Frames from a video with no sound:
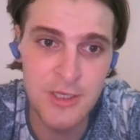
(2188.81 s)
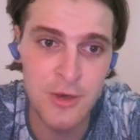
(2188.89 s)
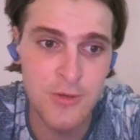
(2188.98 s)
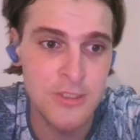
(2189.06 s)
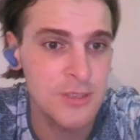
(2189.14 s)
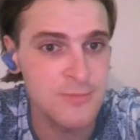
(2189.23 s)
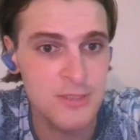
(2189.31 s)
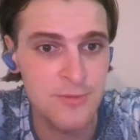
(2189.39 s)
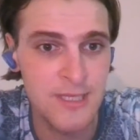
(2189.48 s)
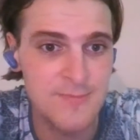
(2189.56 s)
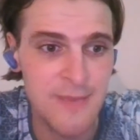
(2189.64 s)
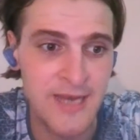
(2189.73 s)
In terms of the way
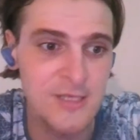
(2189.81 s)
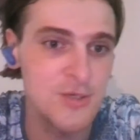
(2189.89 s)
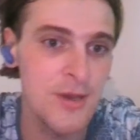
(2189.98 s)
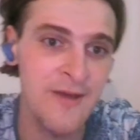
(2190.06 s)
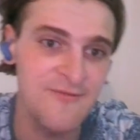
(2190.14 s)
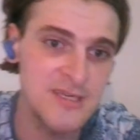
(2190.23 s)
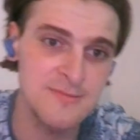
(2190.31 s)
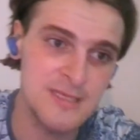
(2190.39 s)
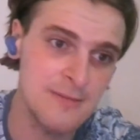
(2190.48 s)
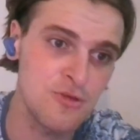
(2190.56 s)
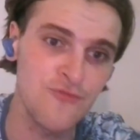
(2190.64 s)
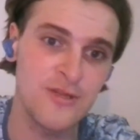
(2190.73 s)
it's managed, you have teams
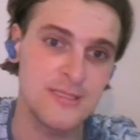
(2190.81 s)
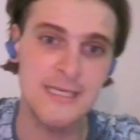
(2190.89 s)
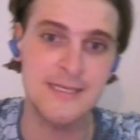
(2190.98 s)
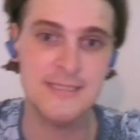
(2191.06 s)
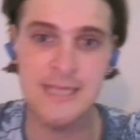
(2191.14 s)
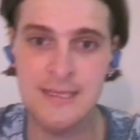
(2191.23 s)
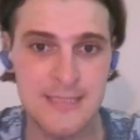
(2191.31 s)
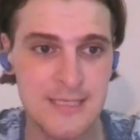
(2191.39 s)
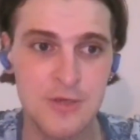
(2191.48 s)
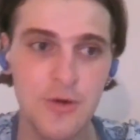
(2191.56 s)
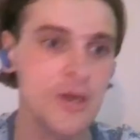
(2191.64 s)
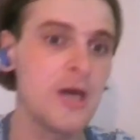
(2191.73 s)
like Bloemfontein,
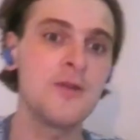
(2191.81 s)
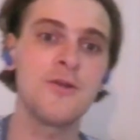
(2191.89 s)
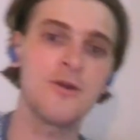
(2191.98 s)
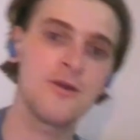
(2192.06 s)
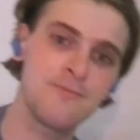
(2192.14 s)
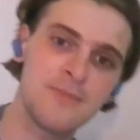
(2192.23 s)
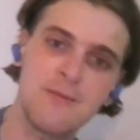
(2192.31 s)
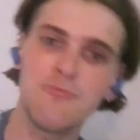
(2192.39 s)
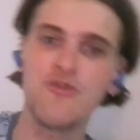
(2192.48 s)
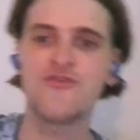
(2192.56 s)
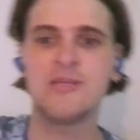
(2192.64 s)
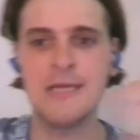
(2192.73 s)
Celtic going under, being
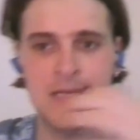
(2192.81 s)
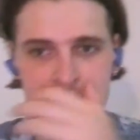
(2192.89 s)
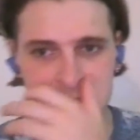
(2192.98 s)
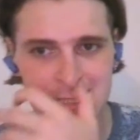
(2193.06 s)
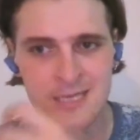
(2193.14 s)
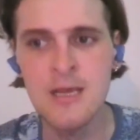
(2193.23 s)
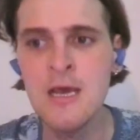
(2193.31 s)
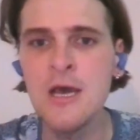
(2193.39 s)
moved cities, and